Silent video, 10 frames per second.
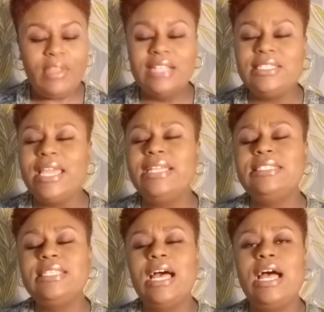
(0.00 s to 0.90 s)
taking
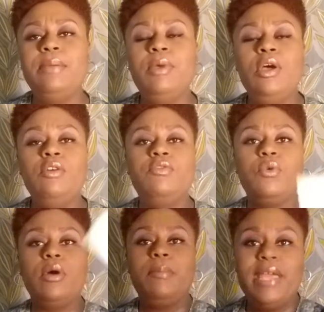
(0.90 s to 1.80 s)
time
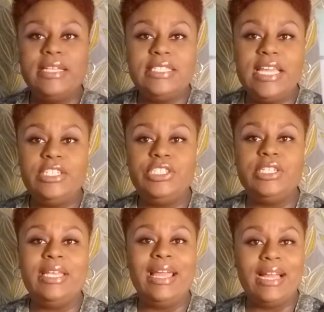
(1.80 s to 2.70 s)
for
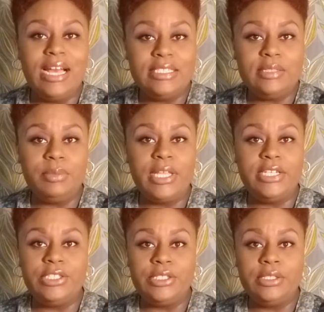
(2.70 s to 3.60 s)
meditation and
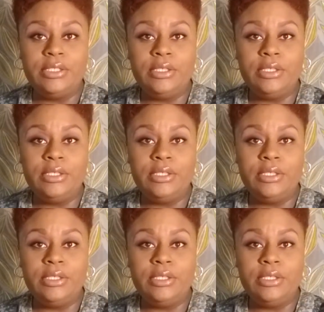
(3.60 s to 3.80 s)
contemplation.